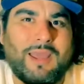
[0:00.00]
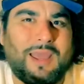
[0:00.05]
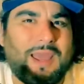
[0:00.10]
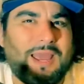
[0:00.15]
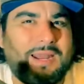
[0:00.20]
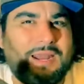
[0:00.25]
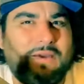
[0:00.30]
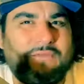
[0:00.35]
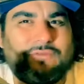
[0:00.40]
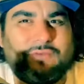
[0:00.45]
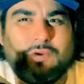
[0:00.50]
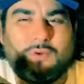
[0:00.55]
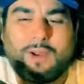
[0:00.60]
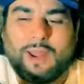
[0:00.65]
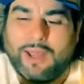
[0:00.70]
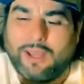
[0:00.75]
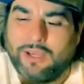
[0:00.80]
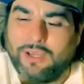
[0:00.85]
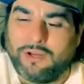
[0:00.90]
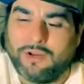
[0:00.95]
And after,
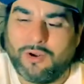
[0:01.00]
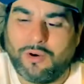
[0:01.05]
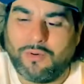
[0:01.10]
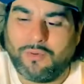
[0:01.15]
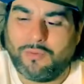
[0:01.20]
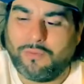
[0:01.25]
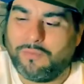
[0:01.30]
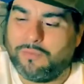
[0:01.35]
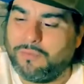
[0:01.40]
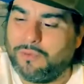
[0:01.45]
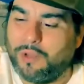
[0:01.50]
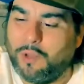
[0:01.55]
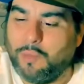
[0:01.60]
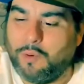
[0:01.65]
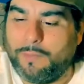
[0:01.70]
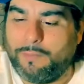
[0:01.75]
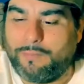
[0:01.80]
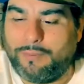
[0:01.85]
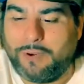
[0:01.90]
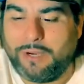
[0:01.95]
like, you know, you
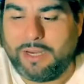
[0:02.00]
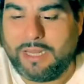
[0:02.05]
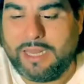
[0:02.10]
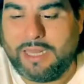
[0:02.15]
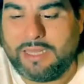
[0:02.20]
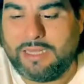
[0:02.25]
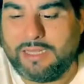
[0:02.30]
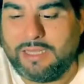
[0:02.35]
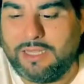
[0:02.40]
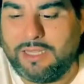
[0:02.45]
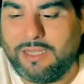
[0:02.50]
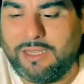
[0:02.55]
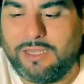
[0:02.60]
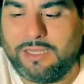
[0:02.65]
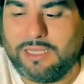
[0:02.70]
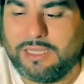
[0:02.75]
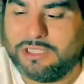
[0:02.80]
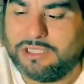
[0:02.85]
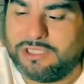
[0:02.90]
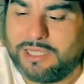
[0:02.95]
would put in
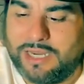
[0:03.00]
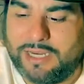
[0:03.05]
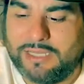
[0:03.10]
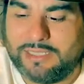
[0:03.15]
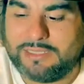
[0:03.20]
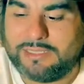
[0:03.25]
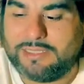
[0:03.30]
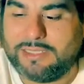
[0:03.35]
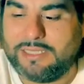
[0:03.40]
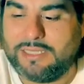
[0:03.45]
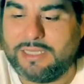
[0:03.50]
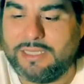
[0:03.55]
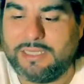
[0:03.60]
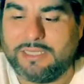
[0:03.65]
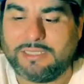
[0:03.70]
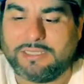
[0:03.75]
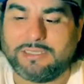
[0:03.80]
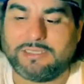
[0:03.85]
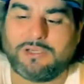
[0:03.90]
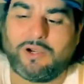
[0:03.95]
the
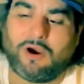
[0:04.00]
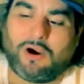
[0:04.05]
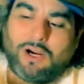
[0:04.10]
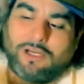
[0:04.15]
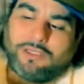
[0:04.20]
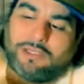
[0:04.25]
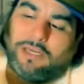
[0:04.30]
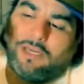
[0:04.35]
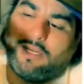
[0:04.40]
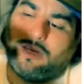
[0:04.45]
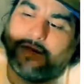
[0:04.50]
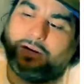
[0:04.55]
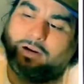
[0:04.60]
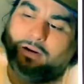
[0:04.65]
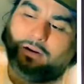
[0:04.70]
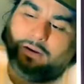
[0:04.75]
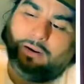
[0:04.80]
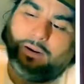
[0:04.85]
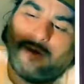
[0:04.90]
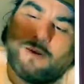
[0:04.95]
Genesis carts in
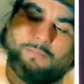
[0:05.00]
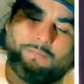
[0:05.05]
here,